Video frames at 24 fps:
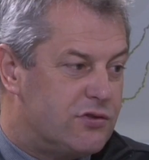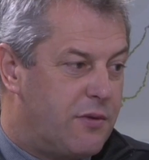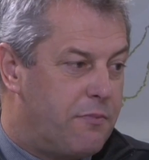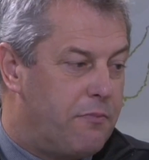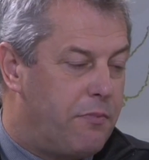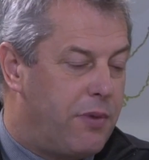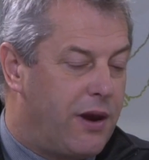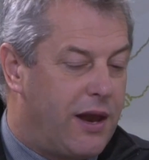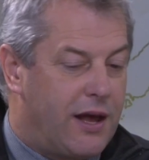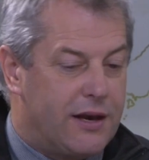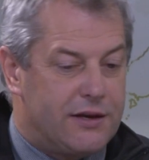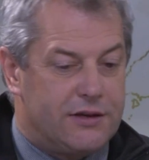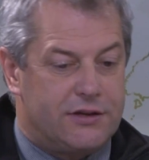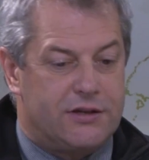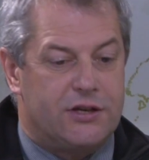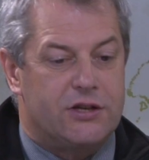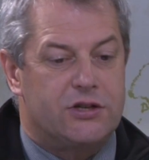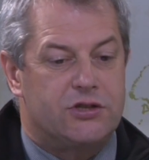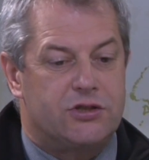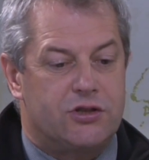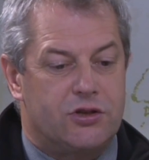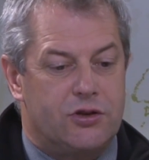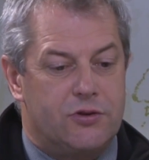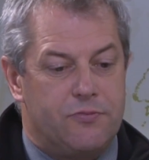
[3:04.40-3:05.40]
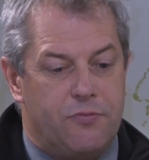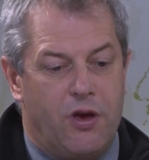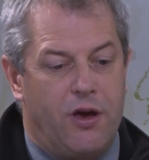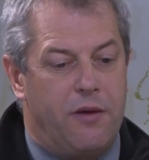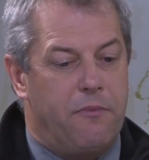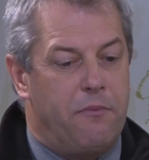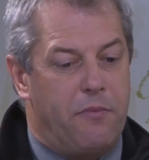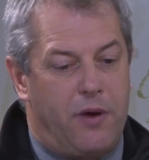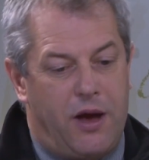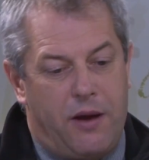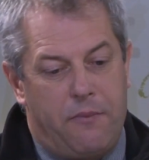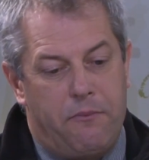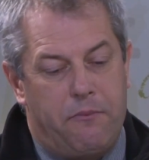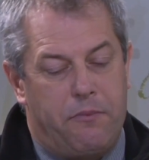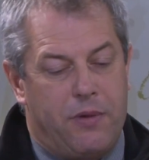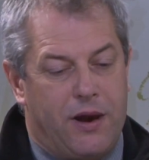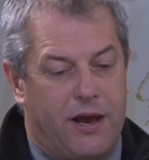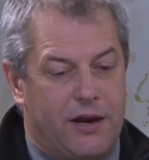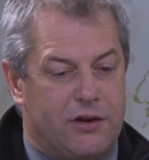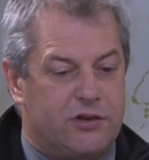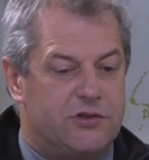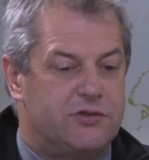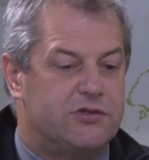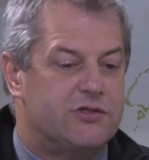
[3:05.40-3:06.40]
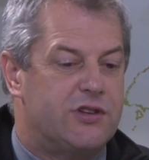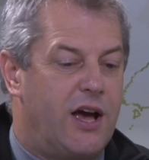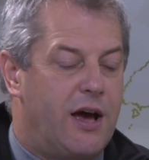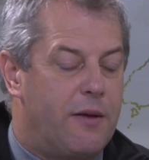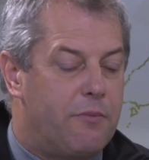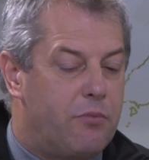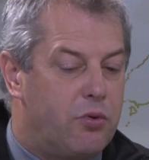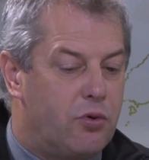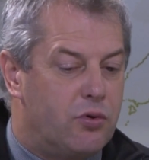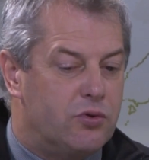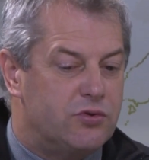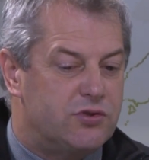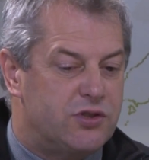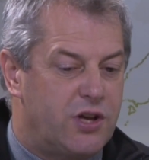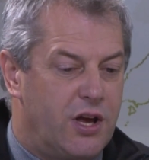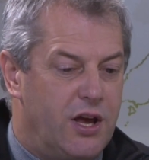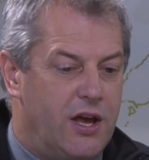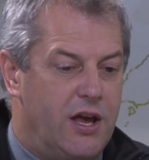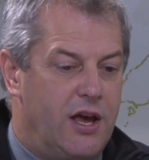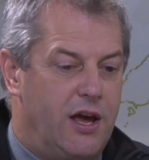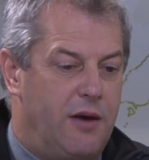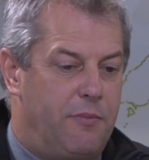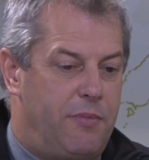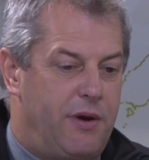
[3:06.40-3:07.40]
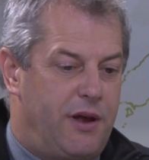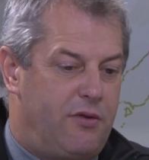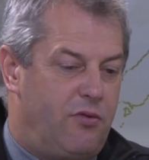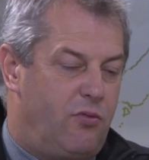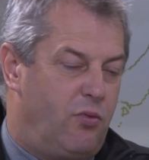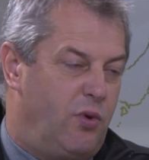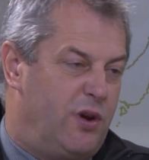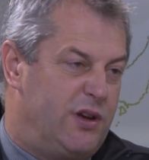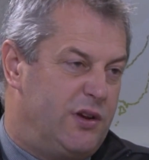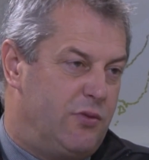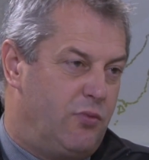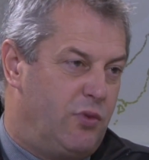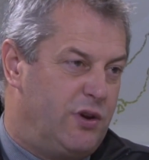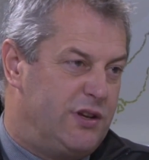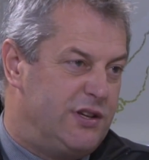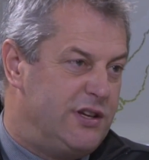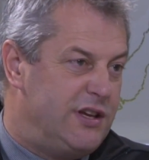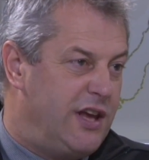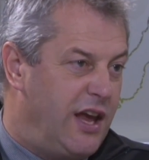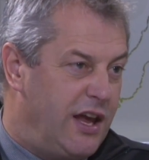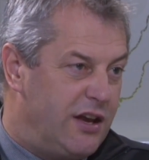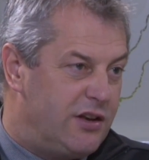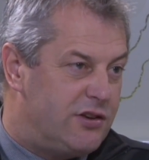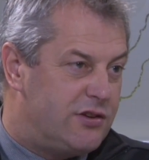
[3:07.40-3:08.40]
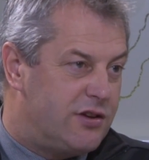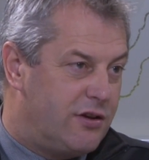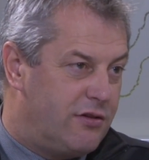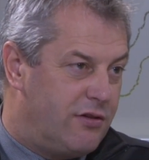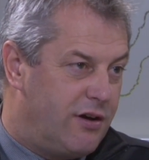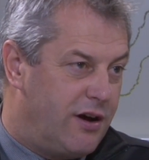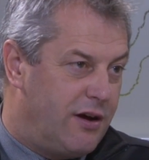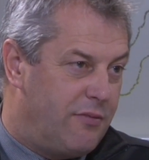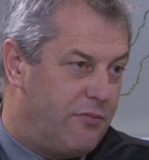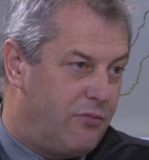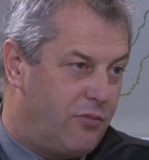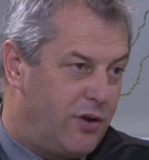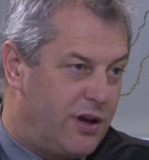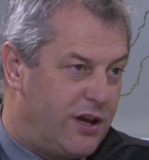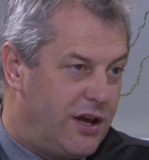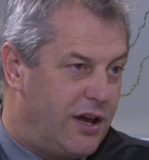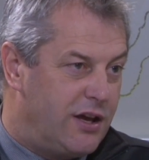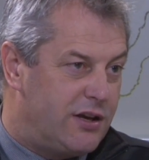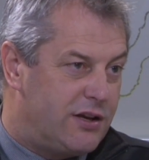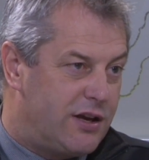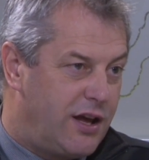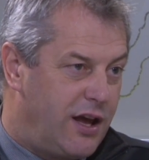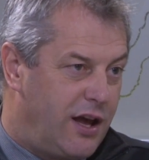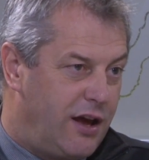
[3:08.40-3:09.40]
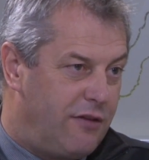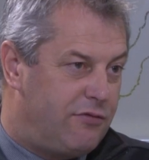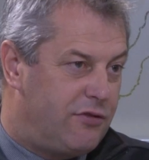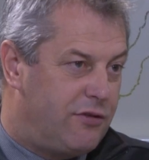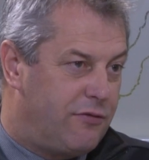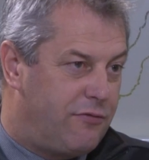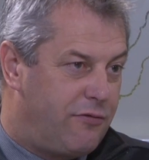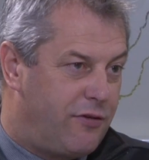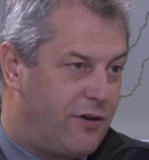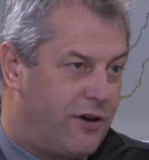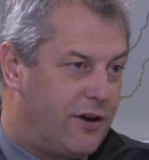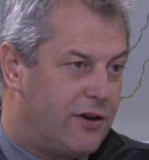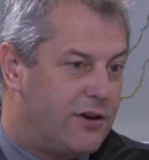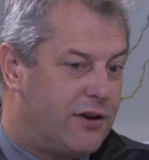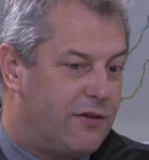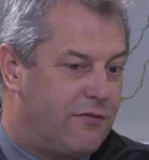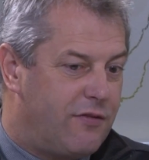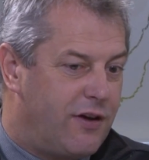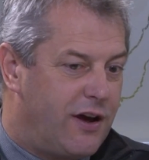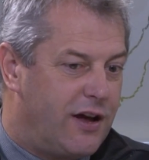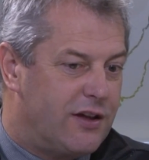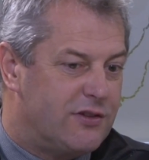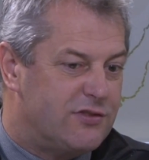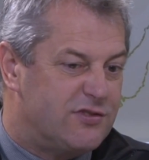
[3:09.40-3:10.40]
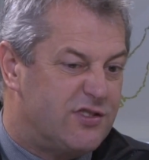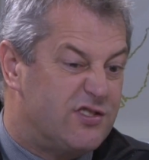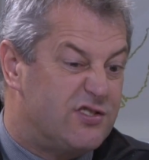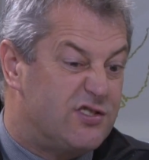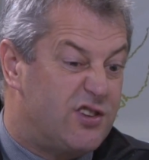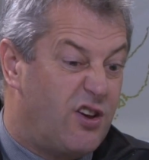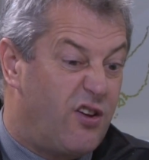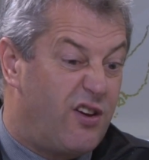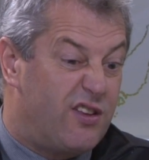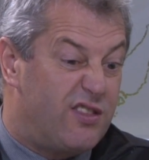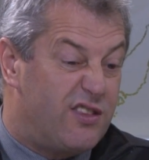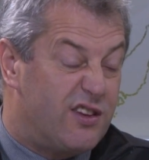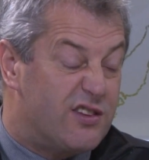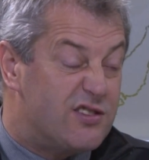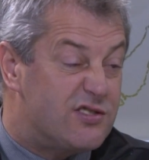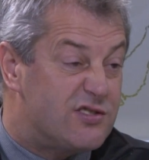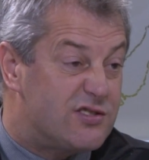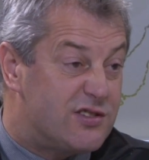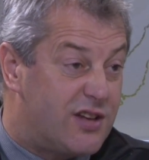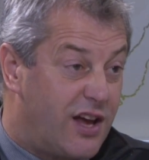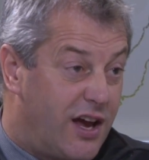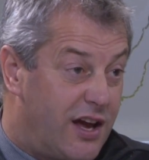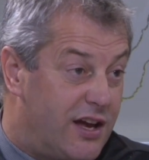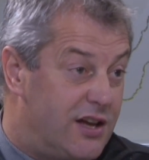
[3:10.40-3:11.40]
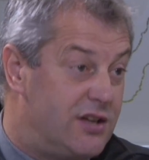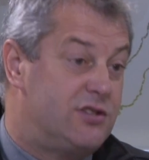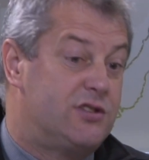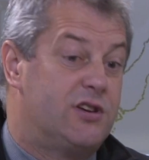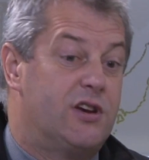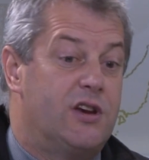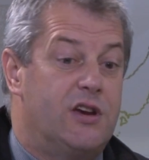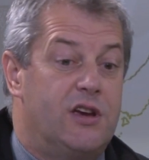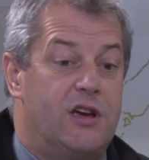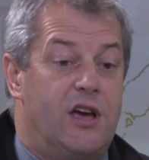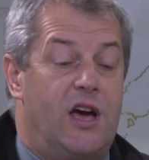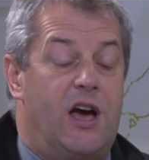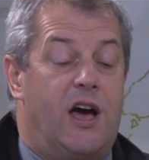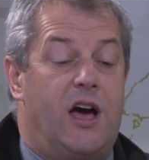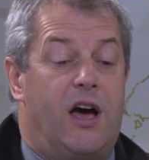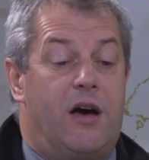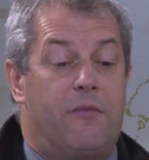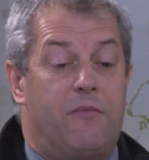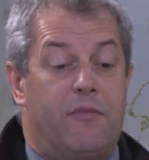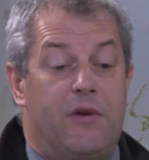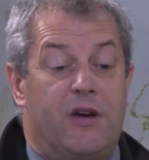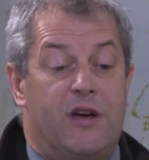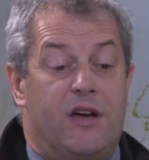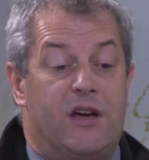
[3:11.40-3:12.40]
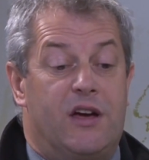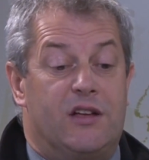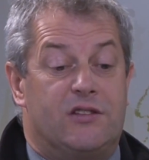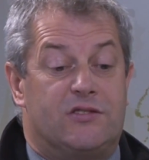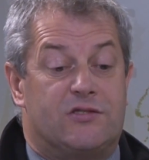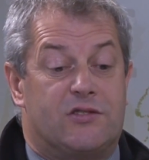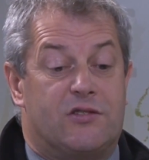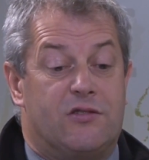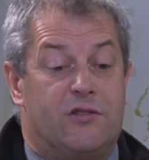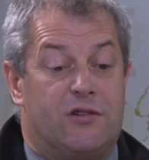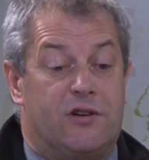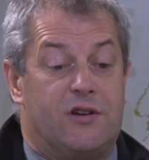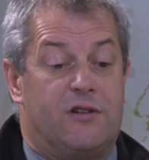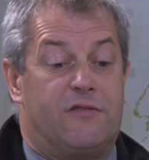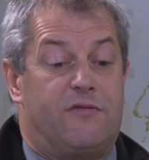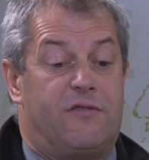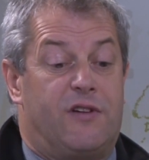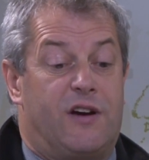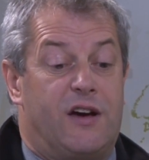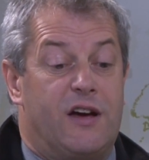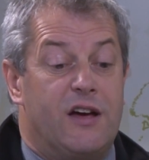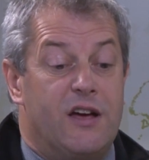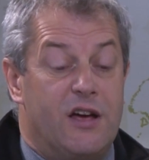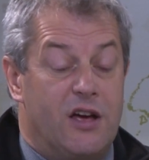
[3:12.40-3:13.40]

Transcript: in blood tissue and blood samples, but we're yet to have definitive answers. So at this stage, it's kind of